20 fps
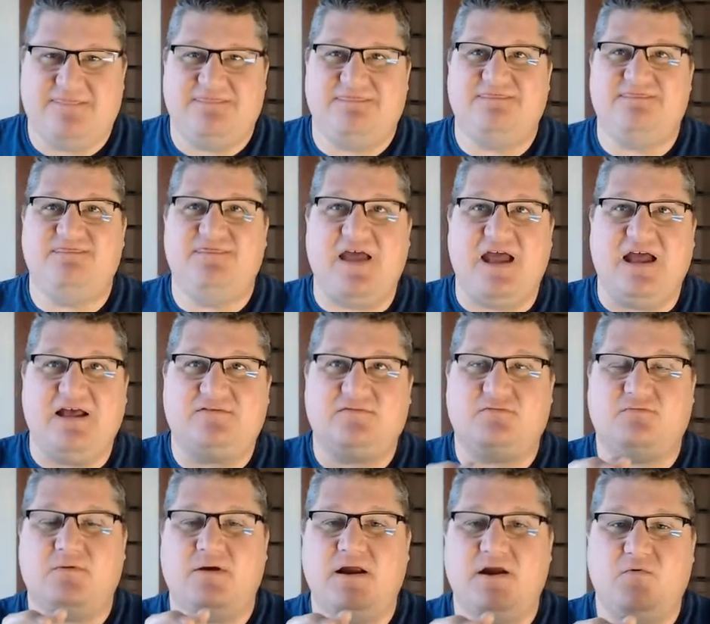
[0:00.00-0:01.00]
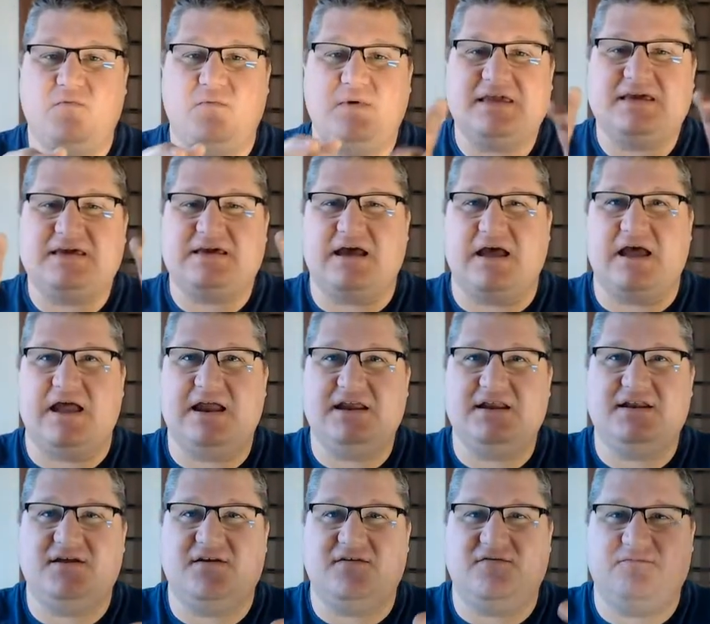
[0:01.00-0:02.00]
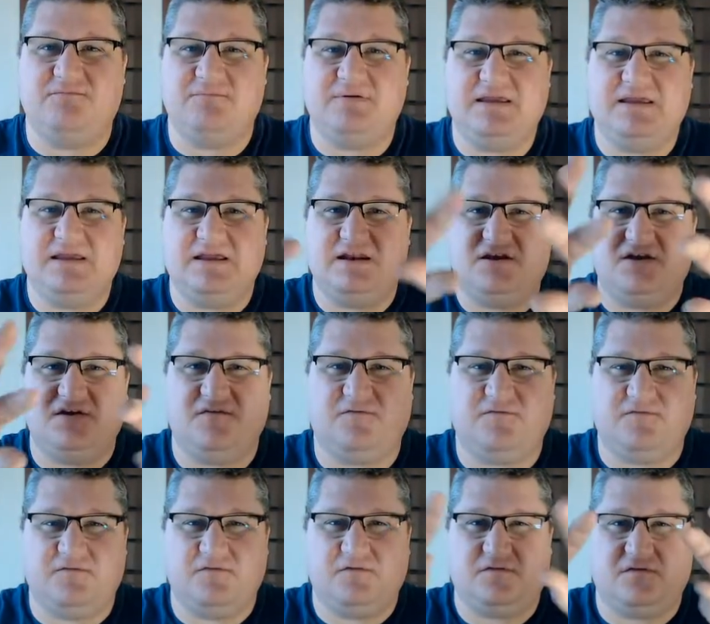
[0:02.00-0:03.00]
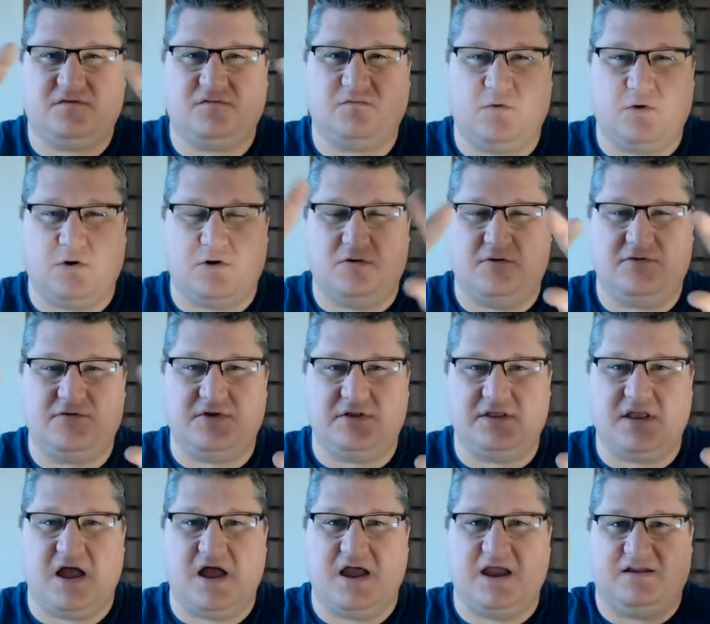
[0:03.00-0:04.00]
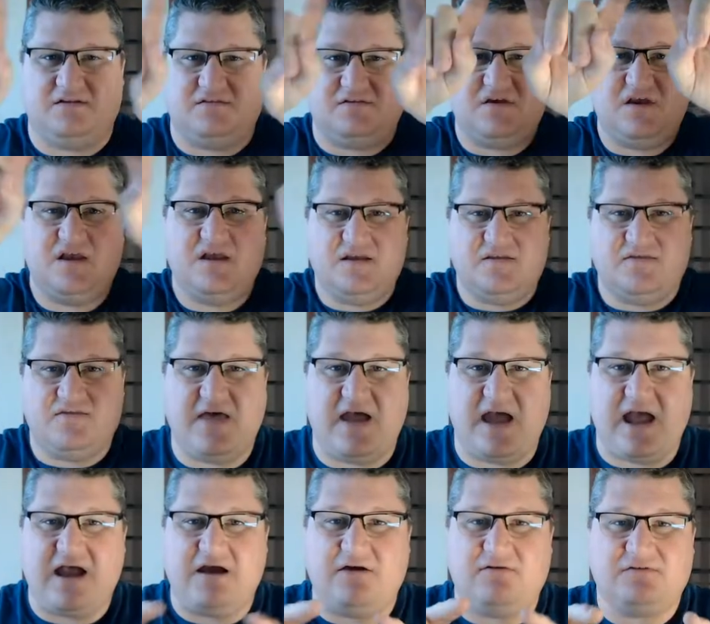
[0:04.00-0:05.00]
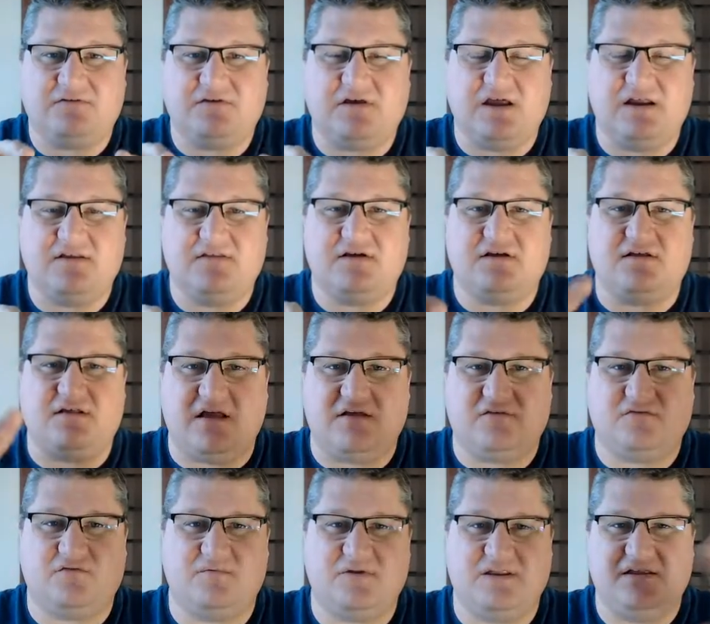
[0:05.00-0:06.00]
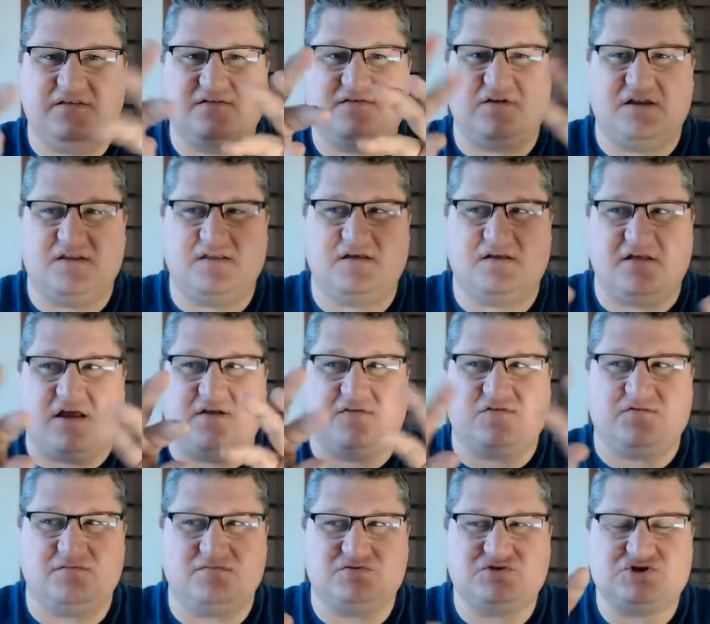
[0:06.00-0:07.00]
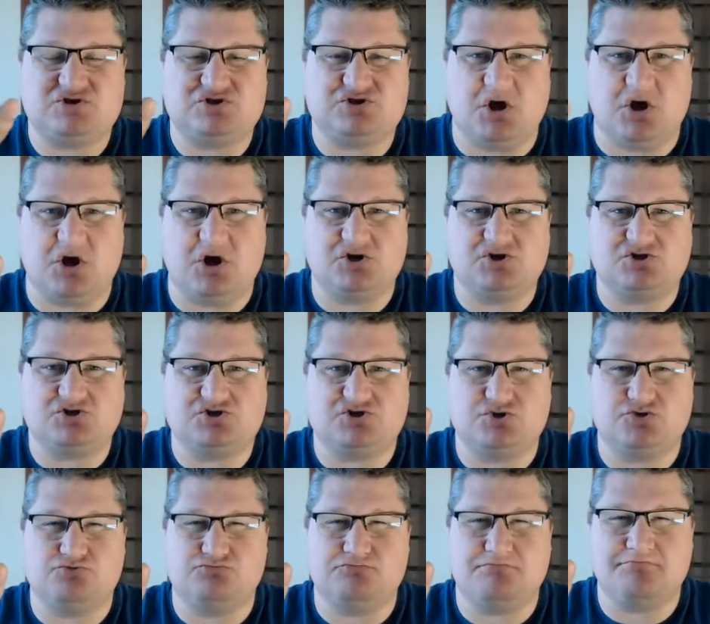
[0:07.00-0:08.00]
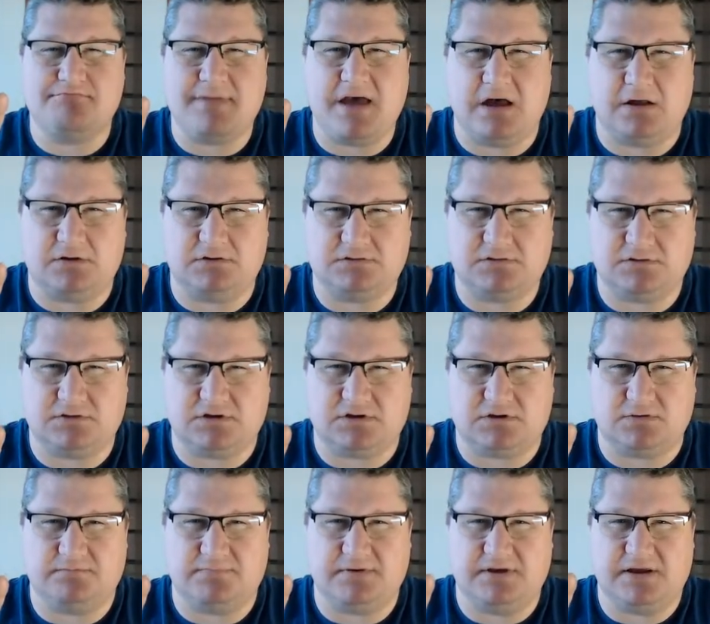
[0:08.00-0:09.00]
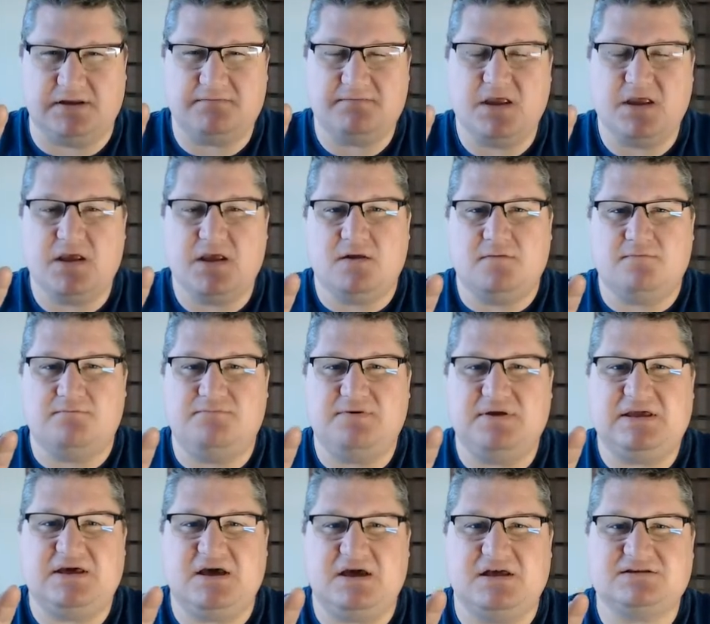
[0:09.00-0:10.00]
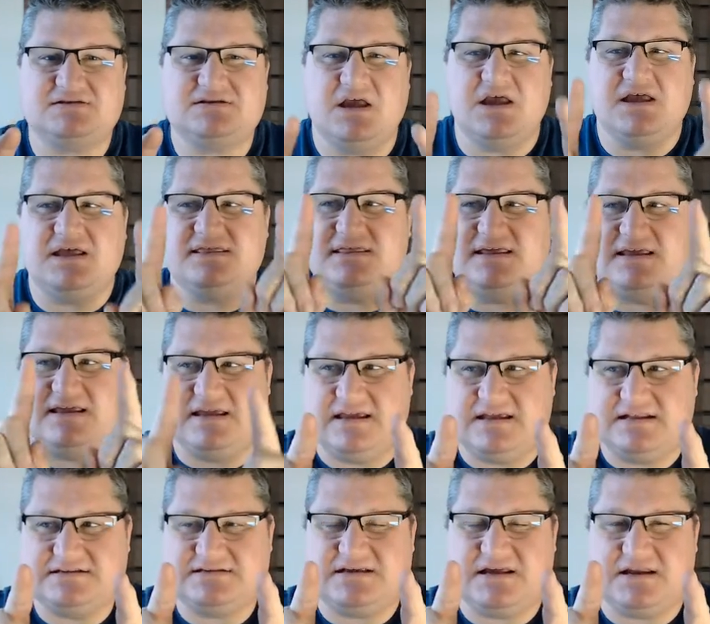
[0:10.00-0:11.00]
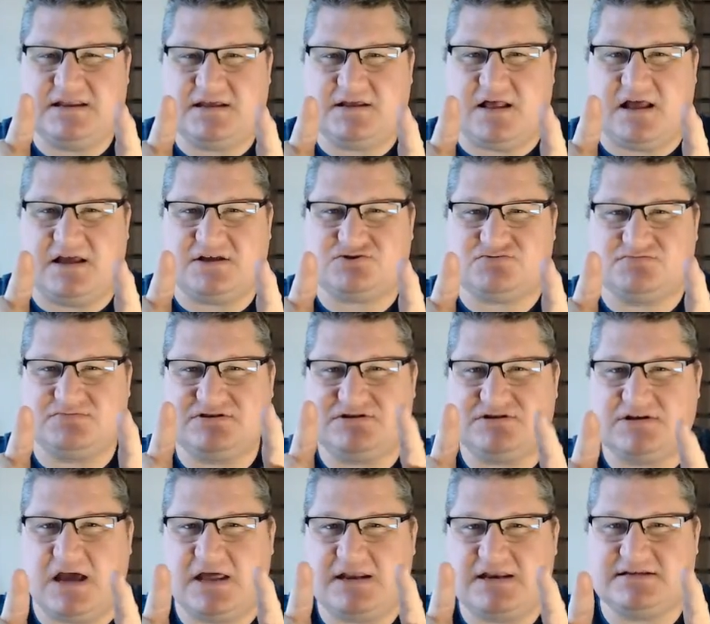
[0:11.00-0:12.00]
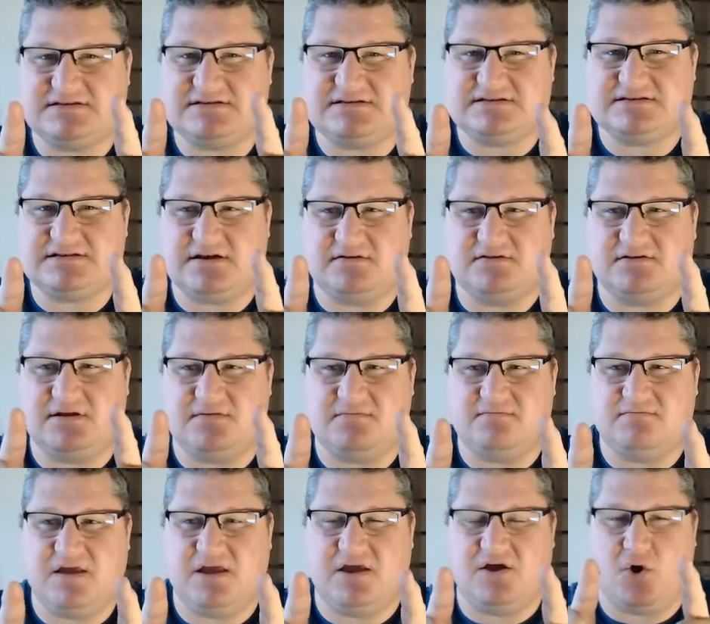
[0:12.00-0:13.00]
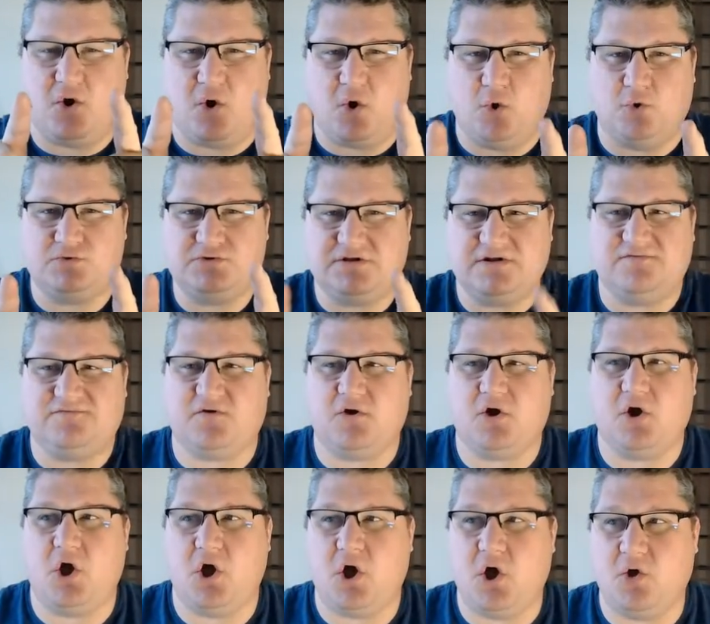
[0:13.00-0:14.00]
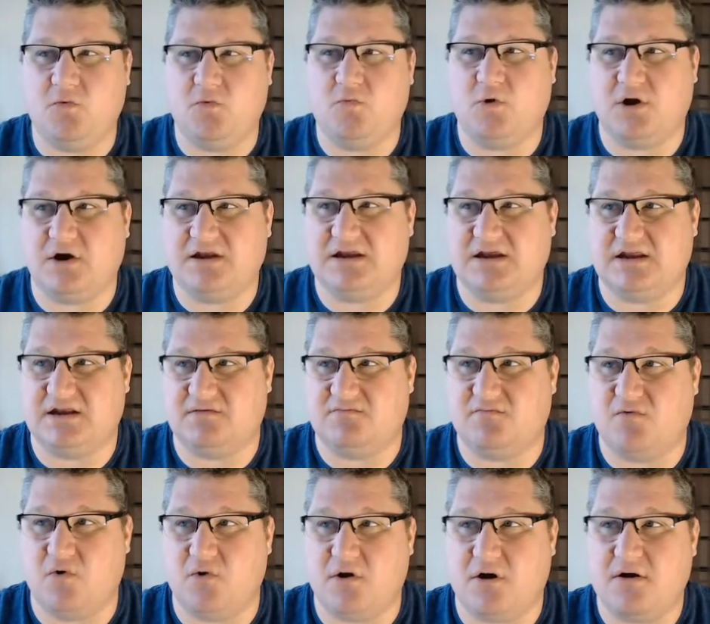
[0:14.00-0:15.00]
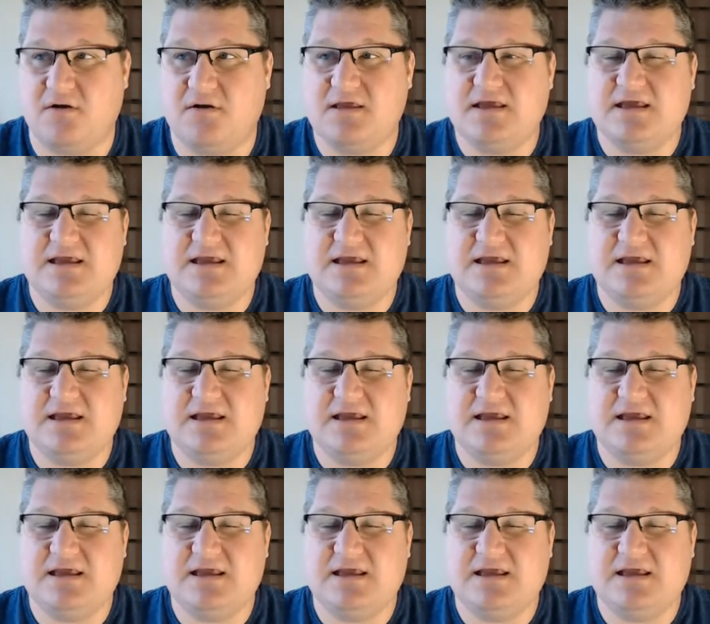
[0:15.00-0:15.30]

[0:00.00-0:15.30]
That's where we kind of begin to swirl the lines. The outside of the classroom and the inside of the classroom start to meld a little bit because the inside of the classroom is not necessarily meant only for homework anymore.